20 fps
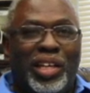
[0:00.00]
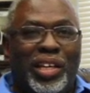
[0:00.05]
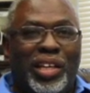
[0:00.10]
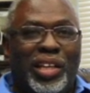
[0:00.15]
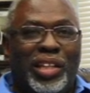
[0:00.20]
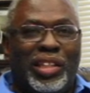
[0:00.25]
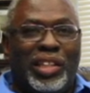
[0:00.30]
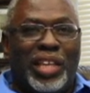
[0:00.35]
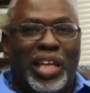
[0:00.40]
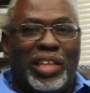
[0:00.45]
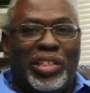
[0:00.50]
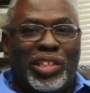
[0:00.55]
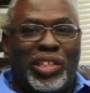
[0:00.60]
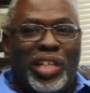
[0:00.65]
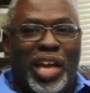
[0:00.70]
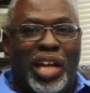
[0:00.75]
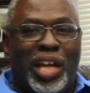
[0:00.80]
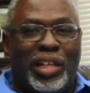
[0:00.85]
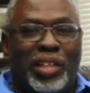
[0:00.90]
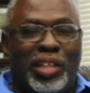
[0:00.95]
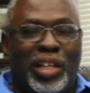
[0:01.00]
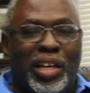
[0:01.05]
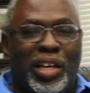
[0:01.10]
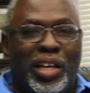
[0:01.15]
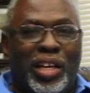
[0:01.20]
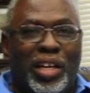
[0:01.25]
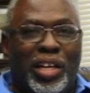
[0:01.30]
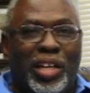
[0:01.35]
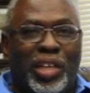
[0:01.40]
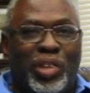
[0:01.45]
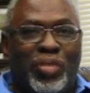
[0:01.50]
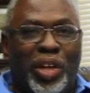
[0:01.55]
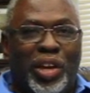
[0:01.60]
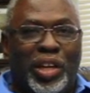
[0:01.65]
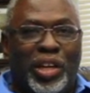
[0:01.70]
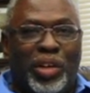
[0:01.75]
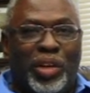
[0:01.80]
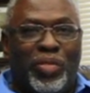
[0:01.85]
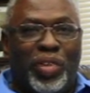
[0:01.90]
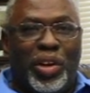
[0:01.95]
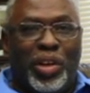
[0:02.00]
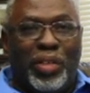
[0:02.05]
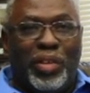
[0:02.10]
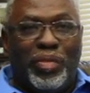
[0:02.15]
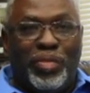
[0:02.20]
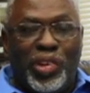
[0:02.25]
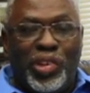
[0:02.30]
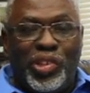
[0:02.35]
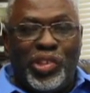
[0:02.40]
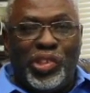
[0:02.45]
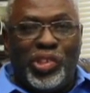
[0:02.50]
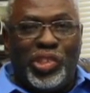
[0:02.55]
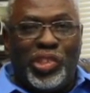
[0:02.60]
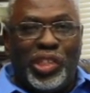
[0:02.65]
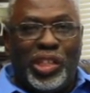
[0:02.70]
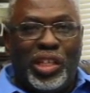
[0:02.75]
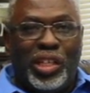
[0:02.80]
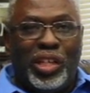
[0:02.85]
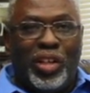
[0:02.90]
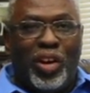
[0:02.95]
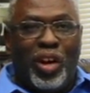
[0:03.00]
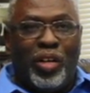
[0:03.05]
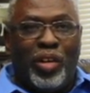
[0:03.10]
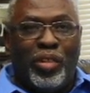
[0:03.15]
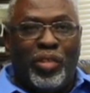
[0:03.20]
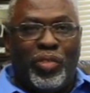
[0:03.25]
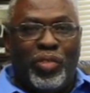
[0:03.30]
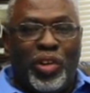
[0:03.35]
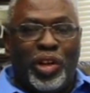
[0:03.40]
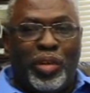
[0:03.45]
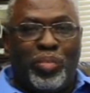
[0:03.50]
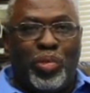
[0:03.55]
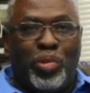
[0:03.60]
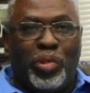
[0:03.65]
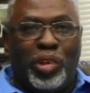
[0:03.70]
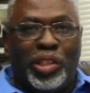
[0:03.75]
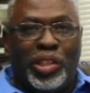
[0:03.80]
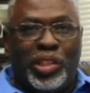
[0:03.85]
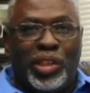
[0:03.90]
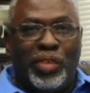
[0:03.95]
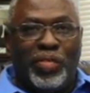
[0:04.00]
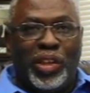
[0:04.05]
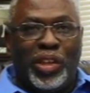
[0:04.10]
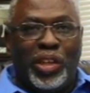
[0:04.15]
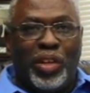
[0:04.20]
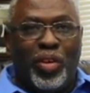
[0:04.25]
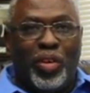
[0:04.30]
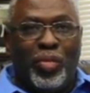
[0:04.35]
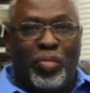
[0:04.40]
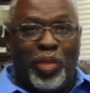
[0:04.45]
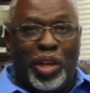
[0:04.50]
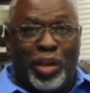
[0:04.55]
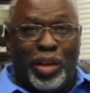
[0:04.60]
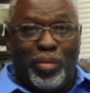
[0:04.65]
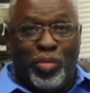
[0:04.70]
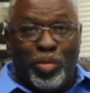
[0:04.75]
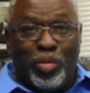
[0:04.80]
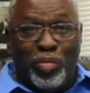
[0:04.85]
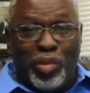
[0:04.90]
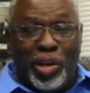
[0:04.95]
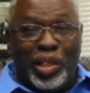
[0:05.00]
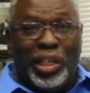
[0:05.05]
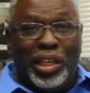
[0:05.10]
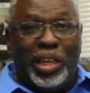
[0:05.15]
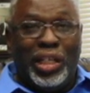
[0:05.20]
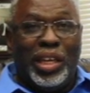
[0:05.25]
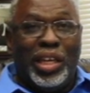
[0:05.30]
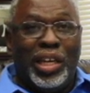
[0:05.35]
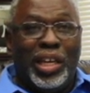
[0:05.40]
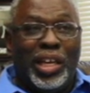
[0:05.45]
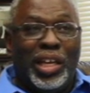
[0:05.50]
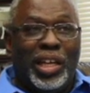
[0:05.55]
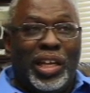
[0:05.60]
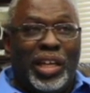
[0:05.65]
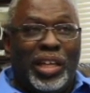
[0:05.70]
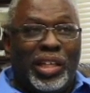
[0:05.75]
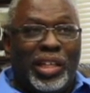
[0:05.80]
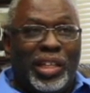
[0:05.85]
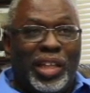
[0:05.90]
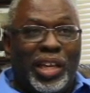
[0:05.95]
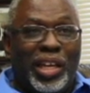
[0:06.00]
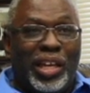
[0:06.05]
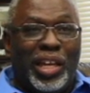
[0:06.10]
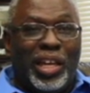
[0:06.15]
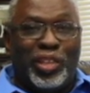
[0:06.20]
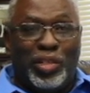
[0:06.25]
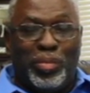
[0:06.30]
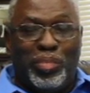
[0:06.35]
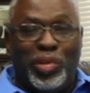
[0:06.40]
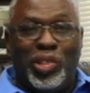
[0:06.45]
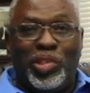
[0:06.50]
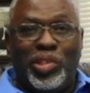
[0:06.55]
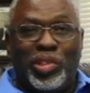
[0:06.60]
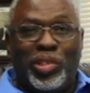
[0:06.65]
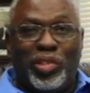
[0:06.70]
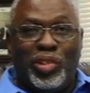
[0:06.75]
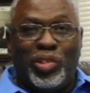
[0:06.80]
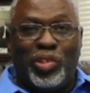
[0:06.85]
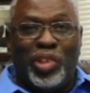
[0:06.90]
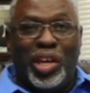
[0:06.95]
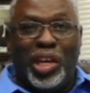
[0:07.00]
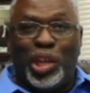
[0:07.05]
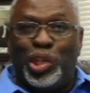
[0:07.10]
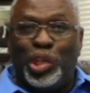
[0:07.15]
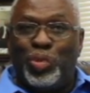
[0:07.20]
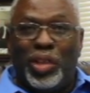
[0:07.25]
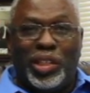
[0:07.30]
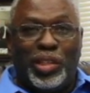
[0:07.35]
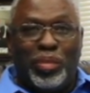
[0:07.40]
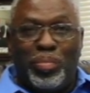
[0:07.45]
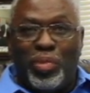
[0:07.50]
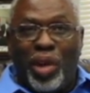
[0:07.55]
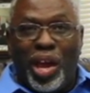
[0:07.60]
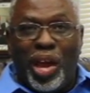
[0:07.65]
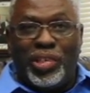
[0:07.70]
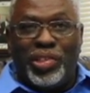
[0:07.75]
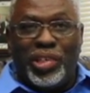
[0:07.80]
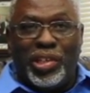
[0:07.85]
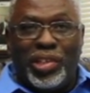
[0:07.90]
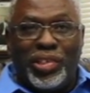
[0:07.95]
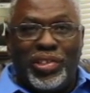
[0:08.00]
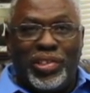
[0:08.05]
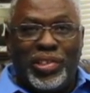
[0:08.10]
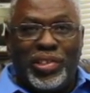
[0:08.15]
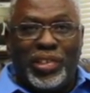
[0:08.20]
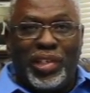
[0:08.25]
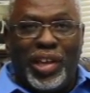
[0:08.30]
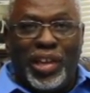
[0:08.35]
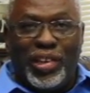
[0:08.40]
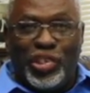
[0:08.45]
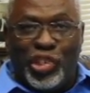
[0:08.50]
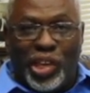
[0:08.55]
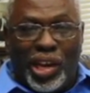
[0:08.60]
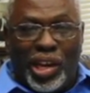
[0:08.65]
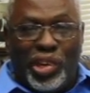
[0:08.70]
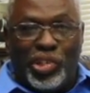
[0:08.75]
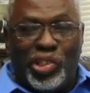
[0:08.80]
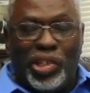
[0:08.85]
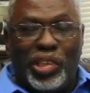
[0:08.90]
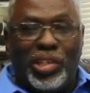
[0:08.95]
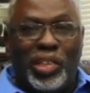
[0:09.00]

that's not creating greater efficiency or greater productivity or making more money, then as a business owner, you got to tweak the process and change it.